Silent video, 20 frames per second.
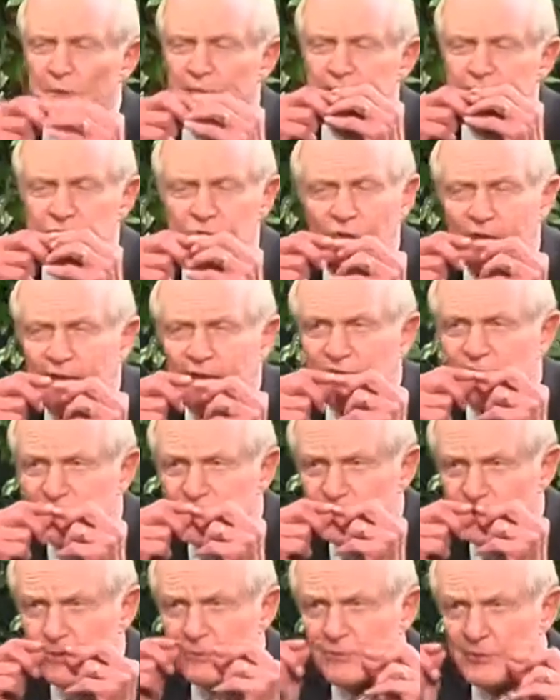So they
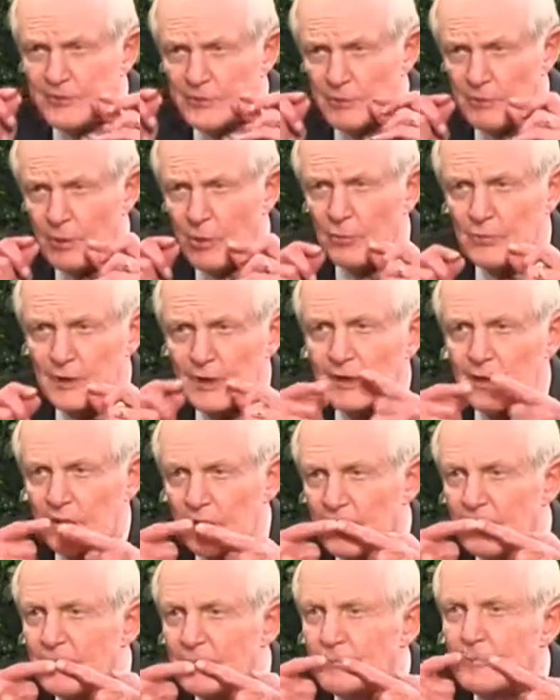fit you with your own
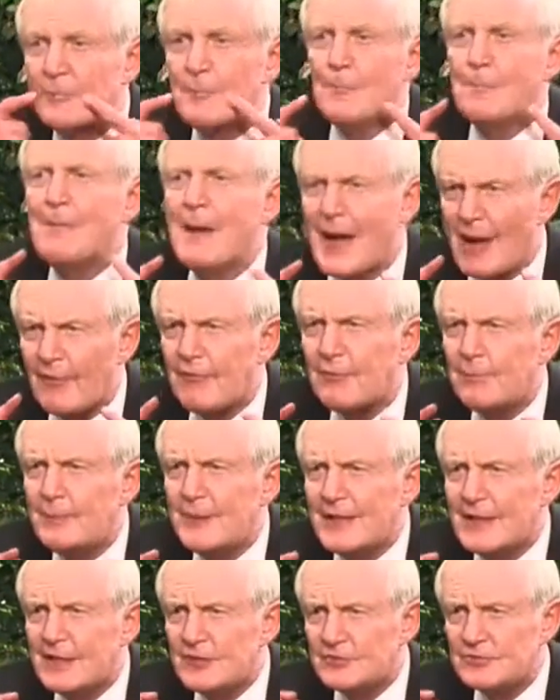little
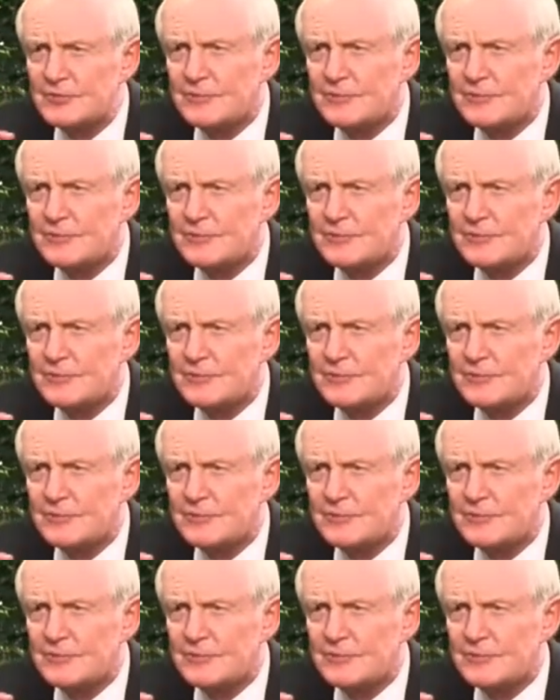mouthpiece.